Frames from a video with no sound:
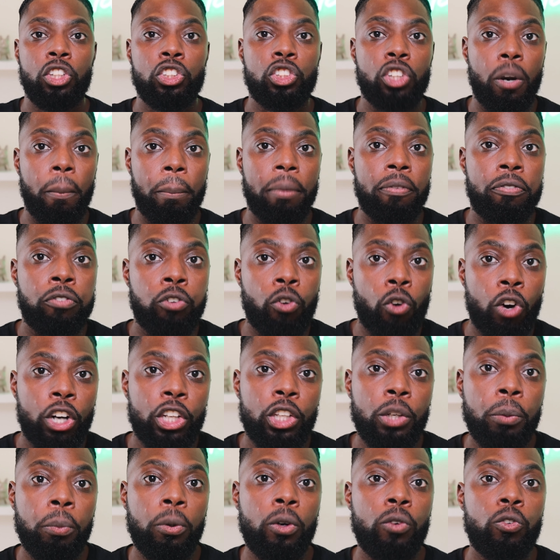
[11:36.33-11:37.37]
So before
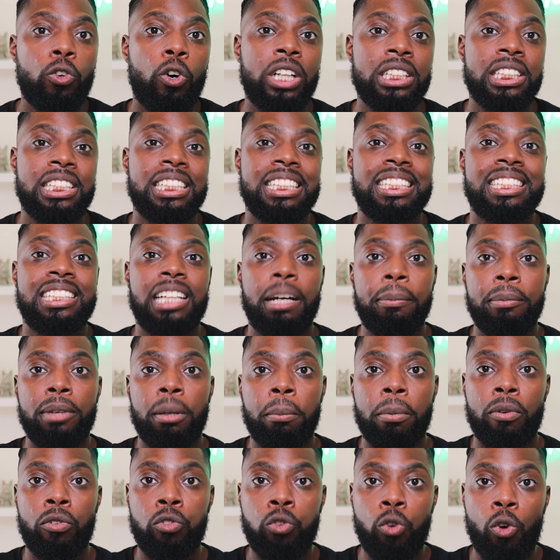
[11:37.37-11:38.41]
you move on to step
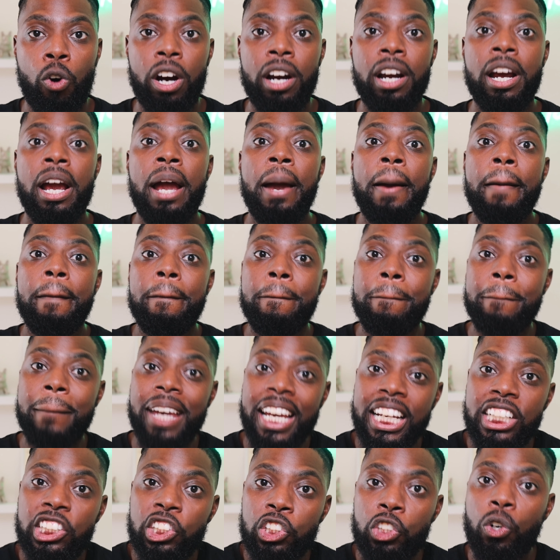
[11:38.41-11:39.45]
number four,
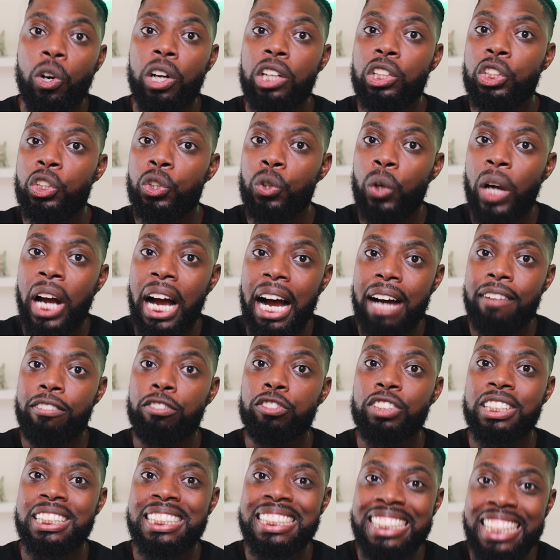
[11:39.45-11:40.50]
make sure you
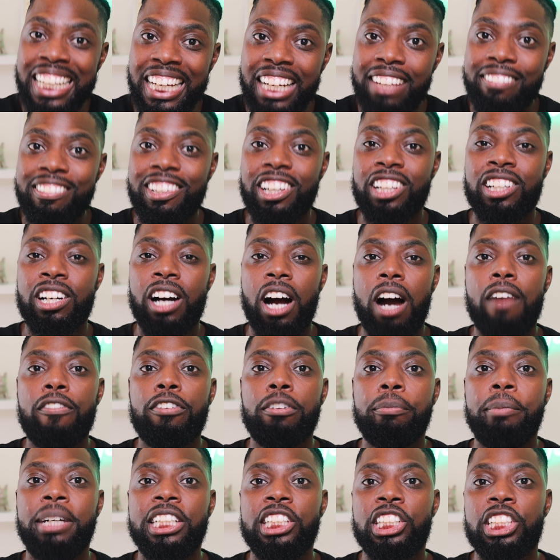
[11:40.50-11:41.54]
have received a
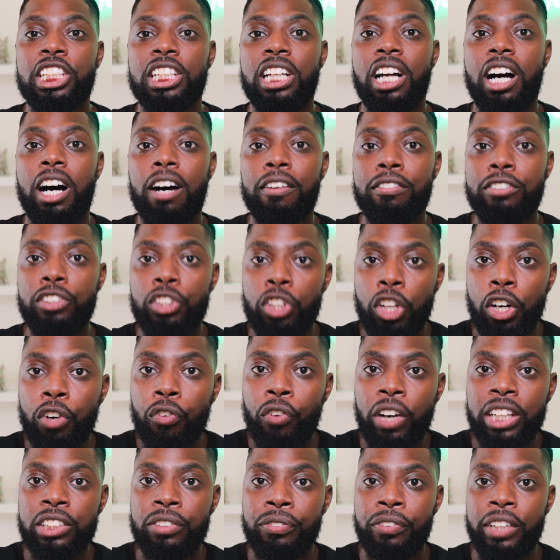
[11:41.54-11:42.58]
confirmation of your
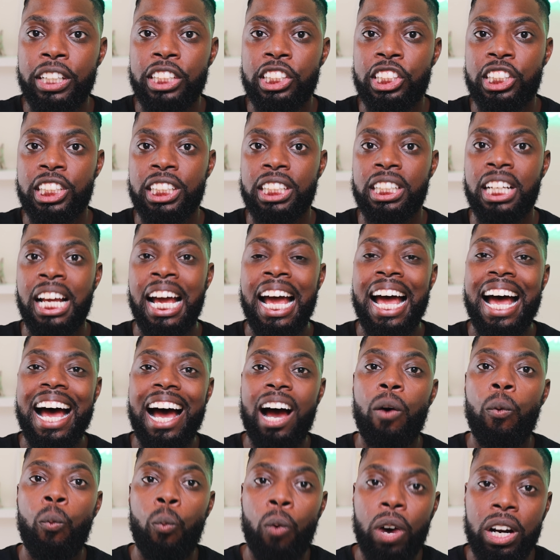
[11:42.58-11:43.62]
reservation
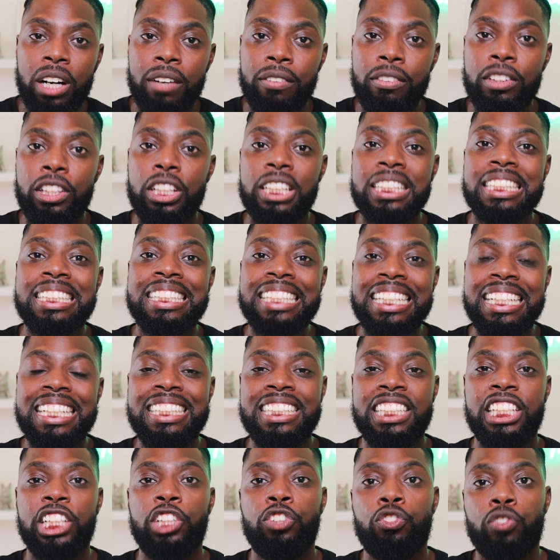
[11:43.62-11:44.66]
at one of the C D
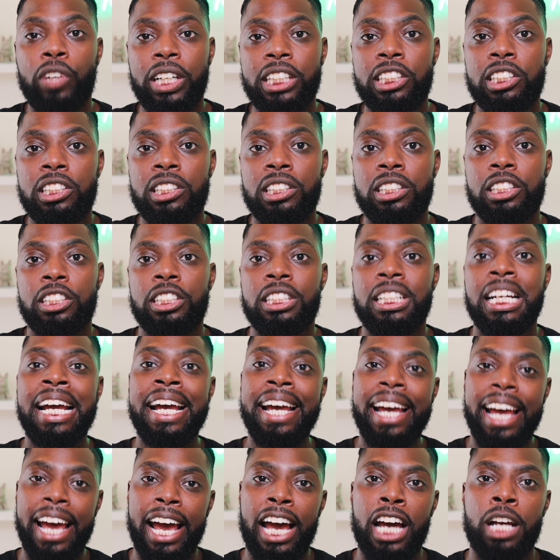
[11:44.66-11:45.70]
C registered
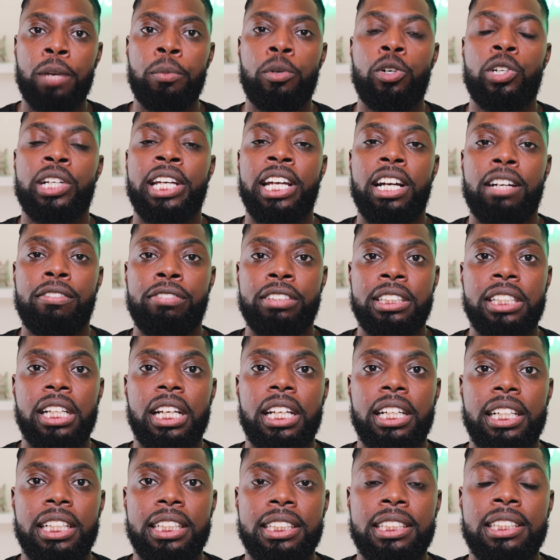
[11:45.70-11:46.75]
animal care
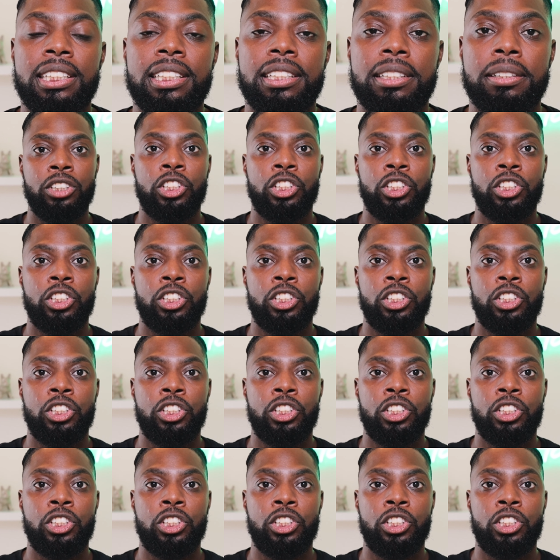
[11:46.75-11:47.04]
facilities.